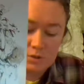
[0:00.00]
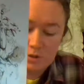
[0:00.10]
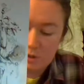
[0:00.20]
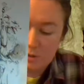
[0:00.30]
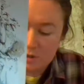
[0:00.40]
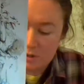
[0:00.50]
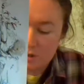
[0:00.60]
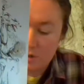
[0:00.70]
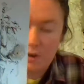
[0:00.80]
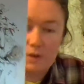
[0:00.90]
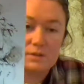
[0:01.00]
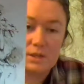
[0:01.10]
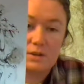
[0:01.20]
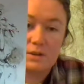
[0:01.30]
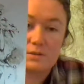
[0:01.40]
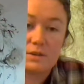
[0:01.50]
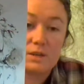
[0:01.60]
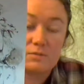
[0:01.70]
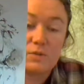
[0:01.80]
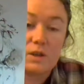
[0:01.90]
You need to go out there
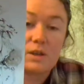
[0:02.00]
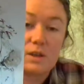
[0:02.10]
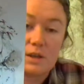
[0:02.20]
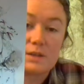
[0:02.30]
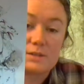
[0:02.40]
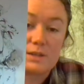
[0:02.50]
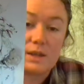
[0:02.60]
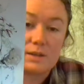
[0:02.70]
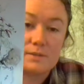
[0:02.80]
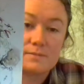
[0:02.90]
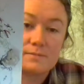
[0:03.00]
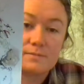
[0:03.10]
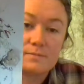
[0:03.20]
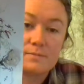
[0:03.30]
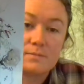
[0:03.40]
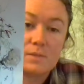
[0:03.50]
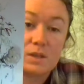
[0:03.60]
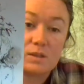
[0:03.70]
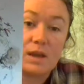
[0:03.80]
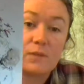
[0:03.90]
and recognize that.
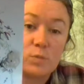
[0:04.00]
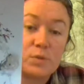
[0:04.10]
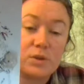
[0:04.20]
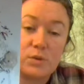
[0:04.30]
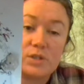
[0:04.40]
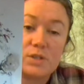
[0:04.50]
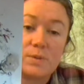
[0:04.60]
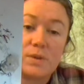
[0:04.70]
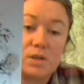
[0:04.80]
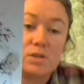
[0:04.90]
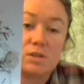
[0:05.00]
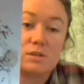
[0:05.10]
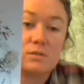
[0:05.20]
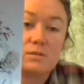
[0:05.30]
And that will be your inspiration.